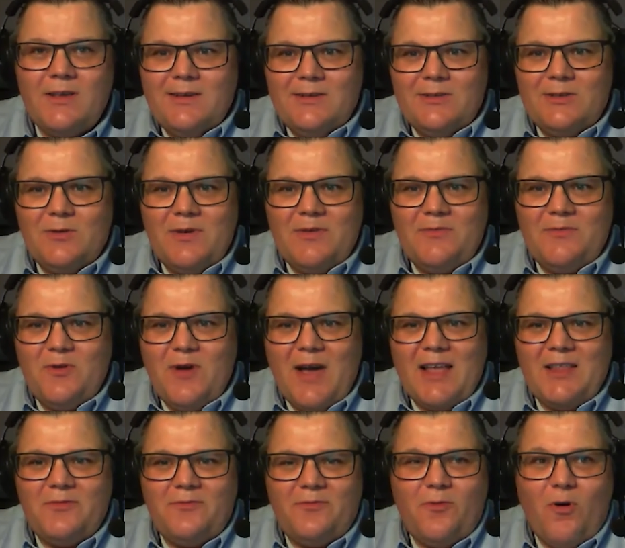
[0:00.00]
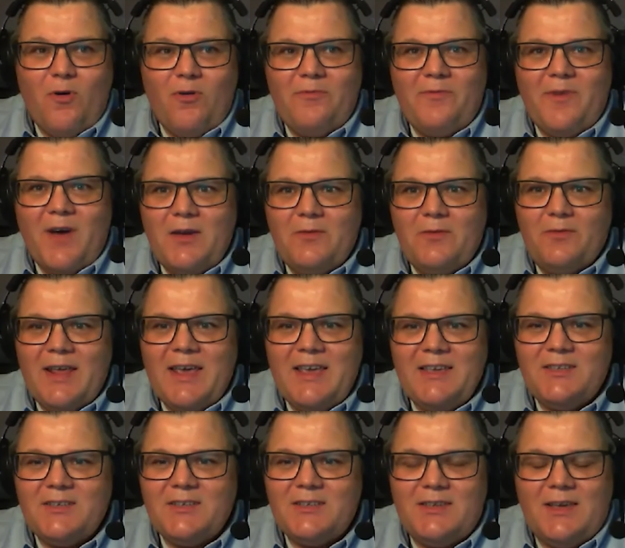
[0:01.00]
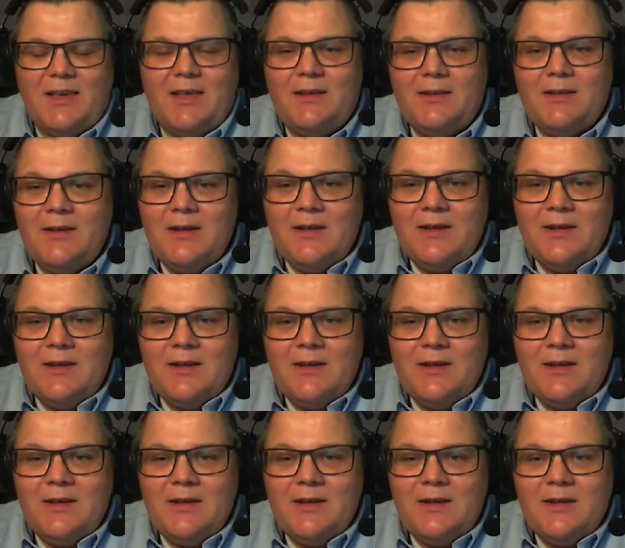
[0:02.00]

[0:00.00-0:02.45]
So if you add 5 lasers, yeah,